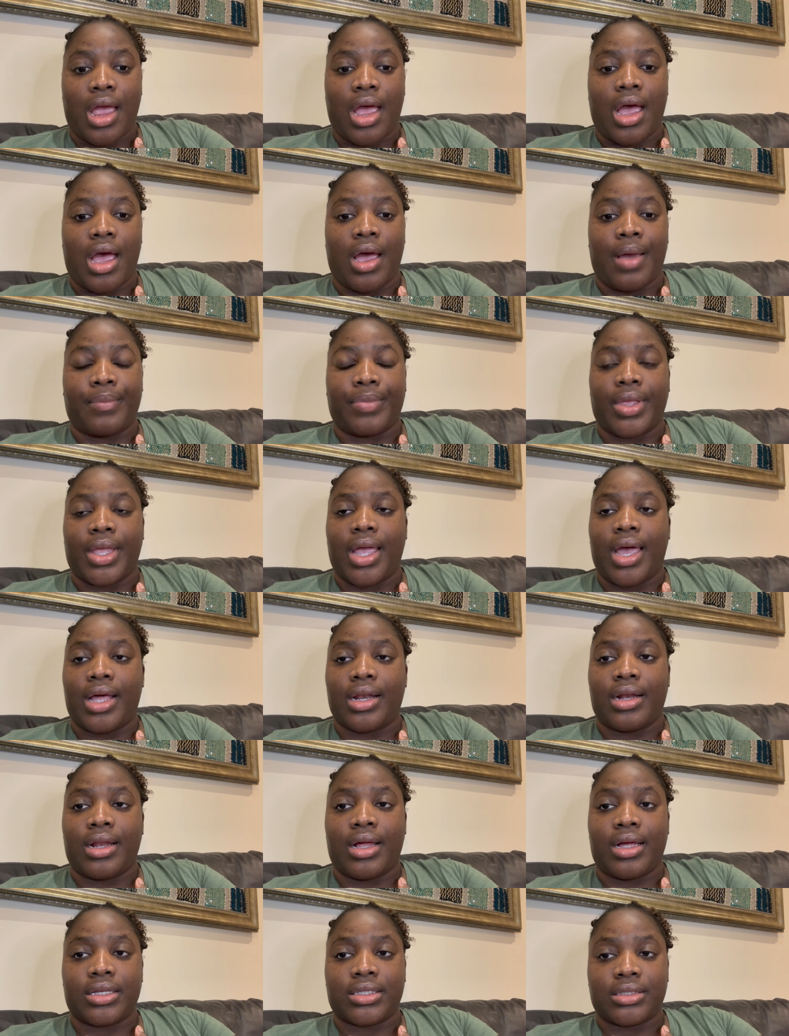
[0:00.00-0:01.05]
um, they had
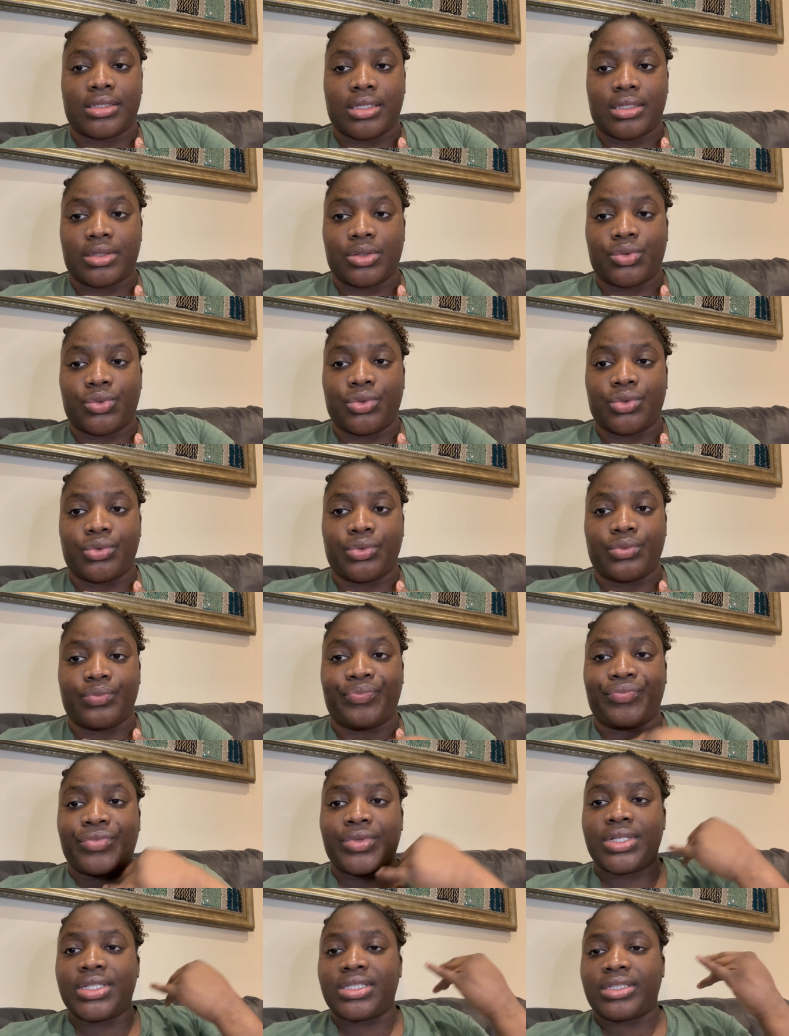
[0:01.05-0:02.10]
asked us to
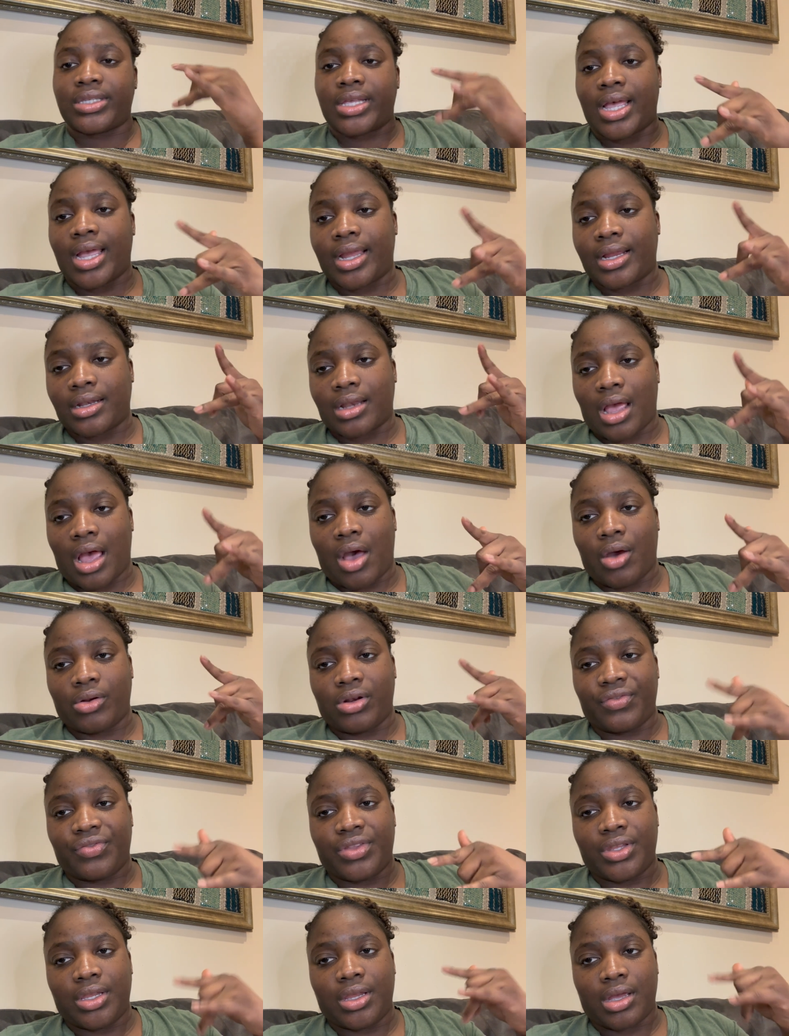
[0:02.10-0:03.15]
sign out
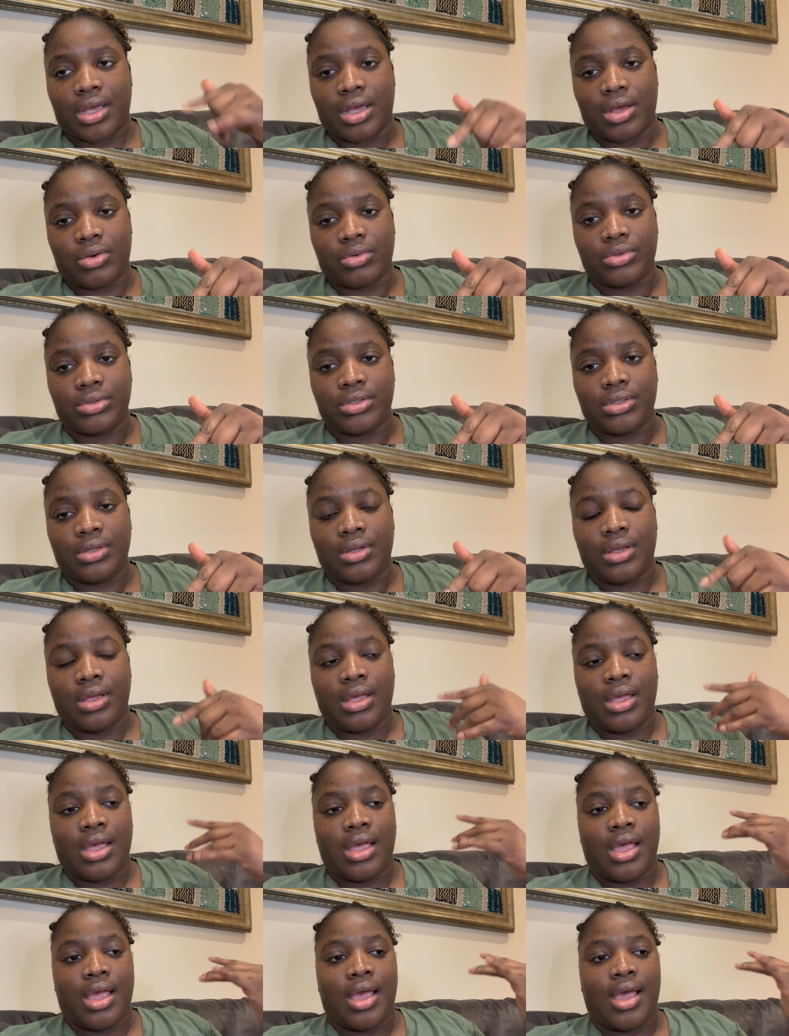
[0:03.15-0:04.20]
of the account,
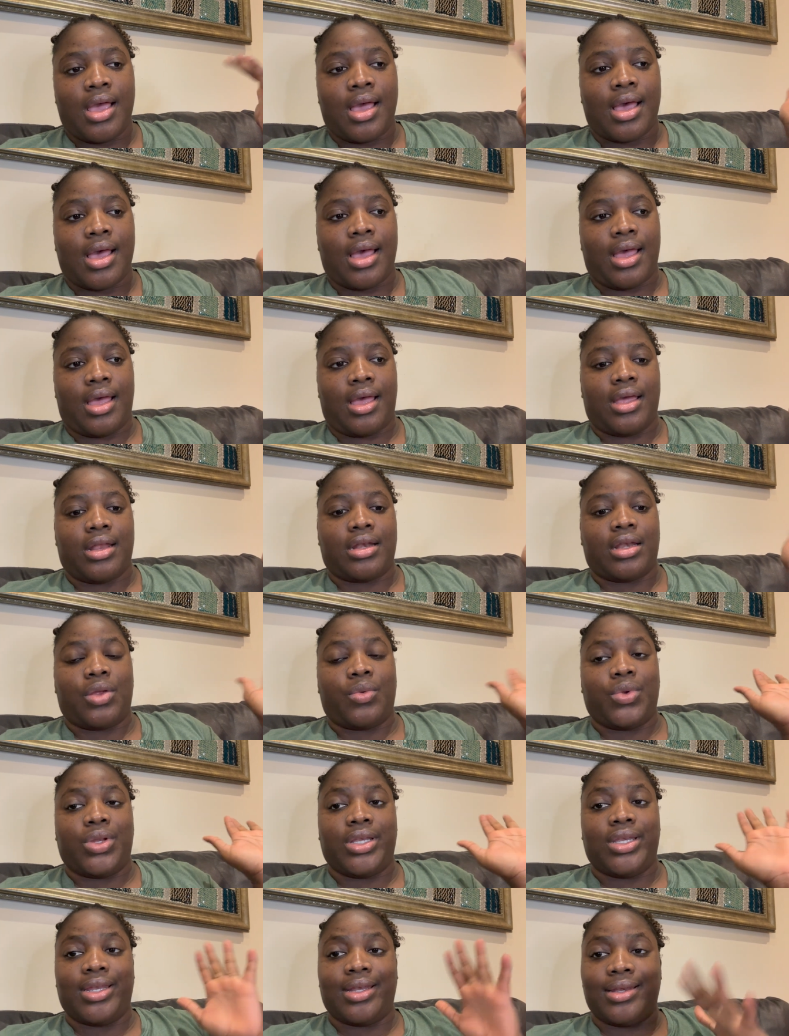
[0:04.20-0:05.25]
and
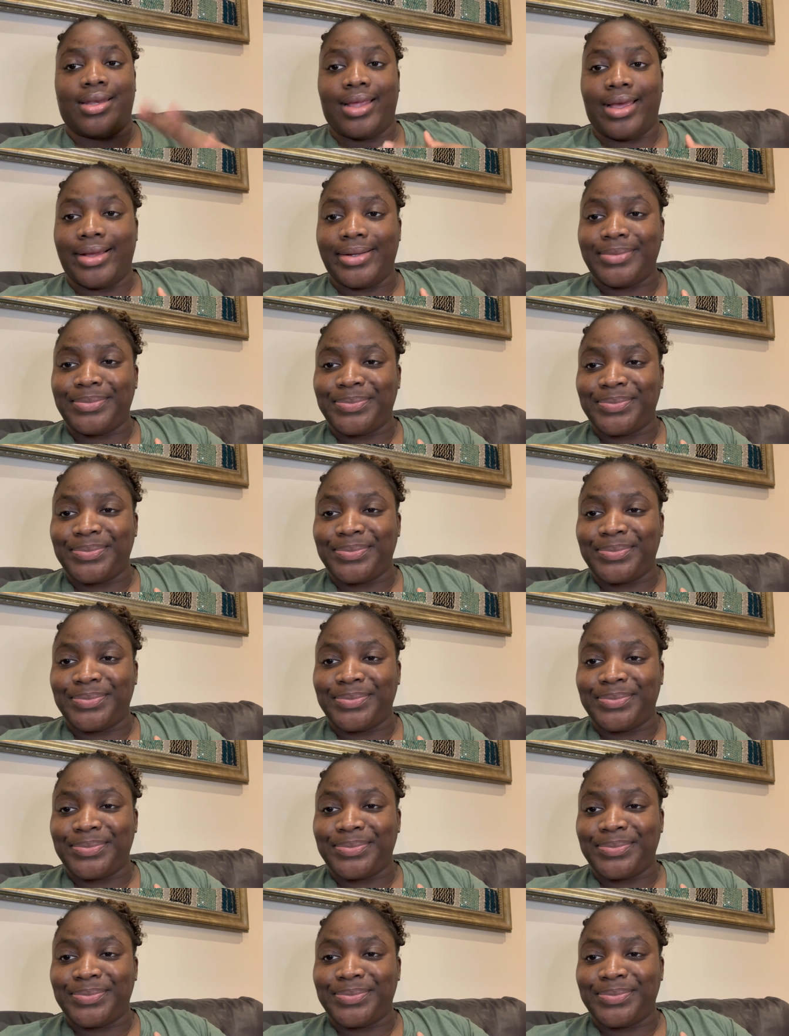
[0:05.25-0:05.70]
we did that.